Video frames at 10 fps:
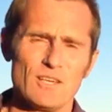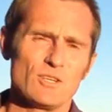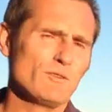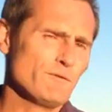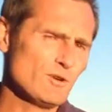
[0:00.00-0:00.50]

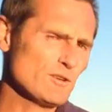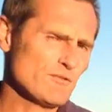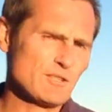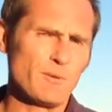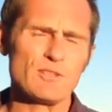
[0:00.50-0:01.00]
So diffusion
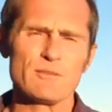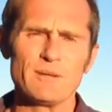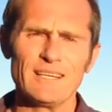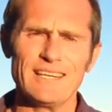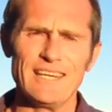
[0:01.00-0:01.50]
of
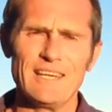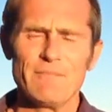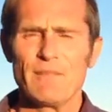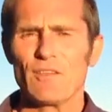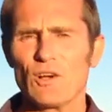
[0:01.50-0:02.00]
responsibility,
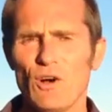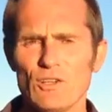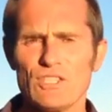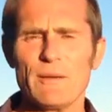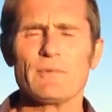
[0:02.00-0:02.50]
the
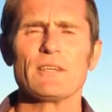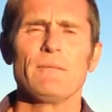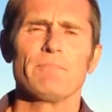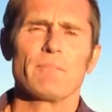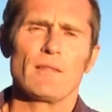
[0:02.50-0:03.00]
concept
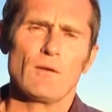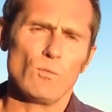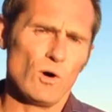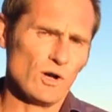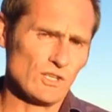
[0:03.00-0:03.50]

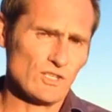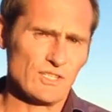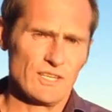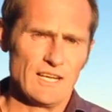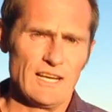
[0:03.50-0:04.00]
was